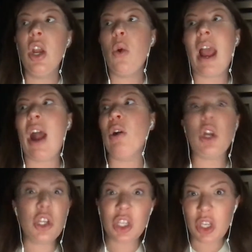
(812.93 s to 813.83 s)
how
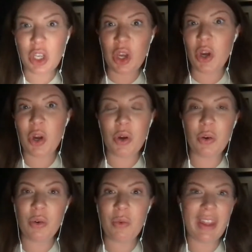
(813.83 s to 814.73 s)
long you can
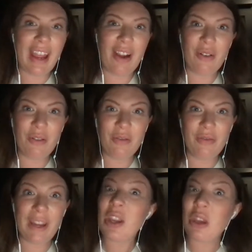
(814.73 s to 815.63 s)
go without
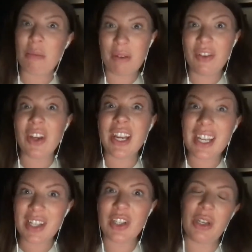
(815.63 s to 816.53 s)
income if you
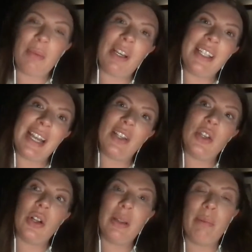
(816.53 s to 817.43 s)
needed to, because that's
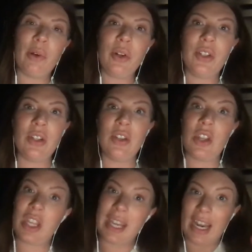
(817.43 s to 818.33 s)
all important, so that
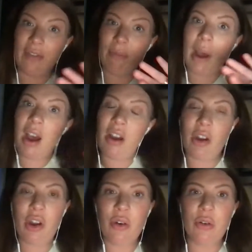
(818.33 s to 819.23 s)
you can kind of park
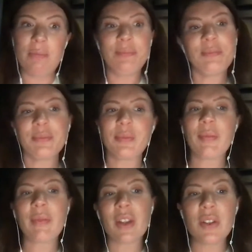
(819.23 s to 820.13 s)
home
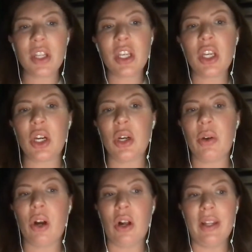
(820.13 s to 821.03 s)
so that you can go
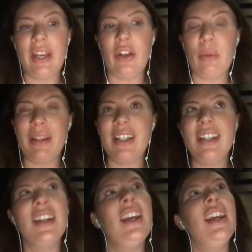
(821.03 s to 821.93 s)
all in on your
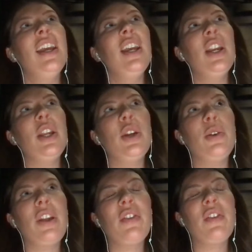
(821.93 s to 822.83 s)
business. You
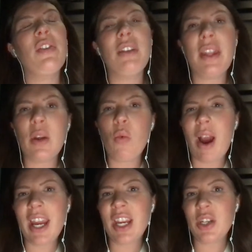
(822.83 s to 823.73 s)
have to really think,
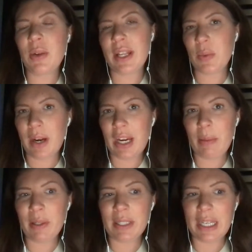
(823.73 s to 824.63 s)
why are you doing this? Why are you
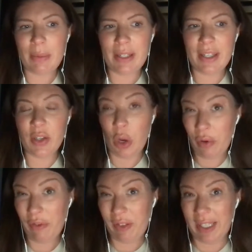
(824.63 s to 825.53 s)
building a business? Because
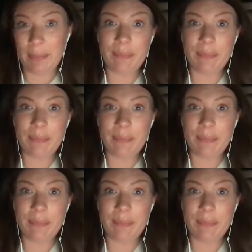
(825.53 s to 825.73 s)
hopefully